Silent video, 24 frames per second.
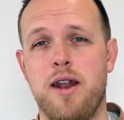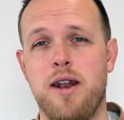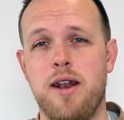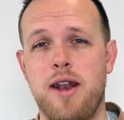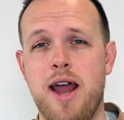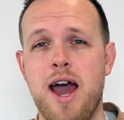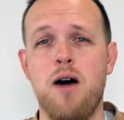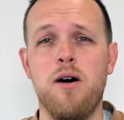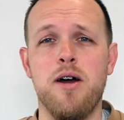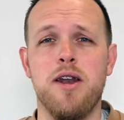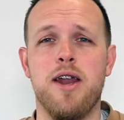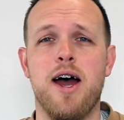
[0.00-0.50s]

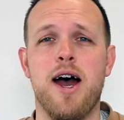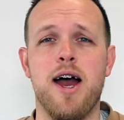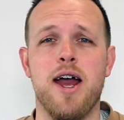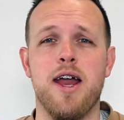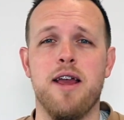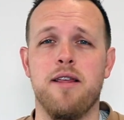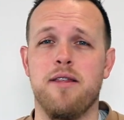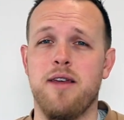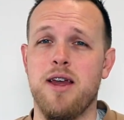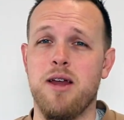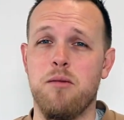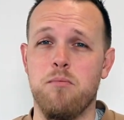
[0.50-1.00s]

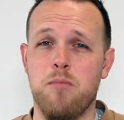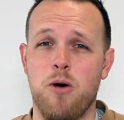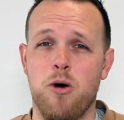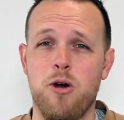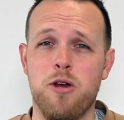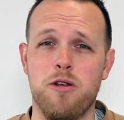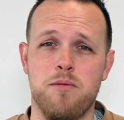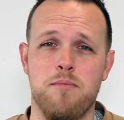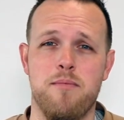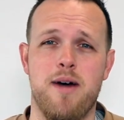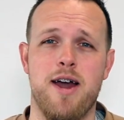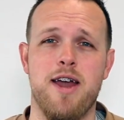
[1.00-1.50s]
nowadays in
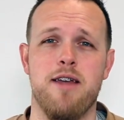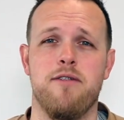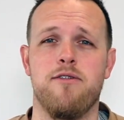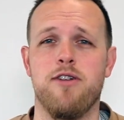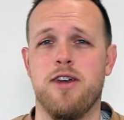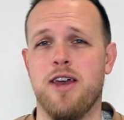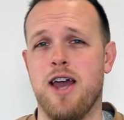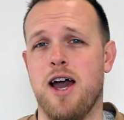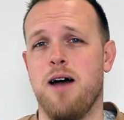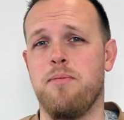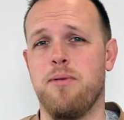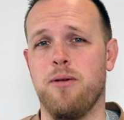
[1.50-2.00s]
most major
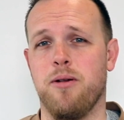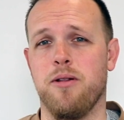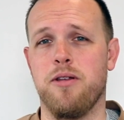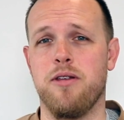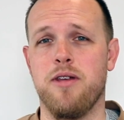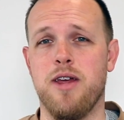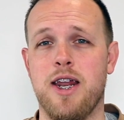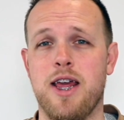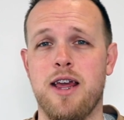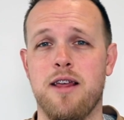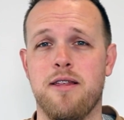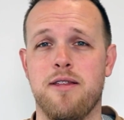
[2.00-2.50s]
capital
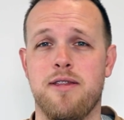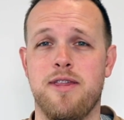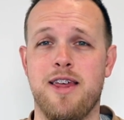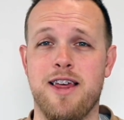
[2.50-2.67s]
cities,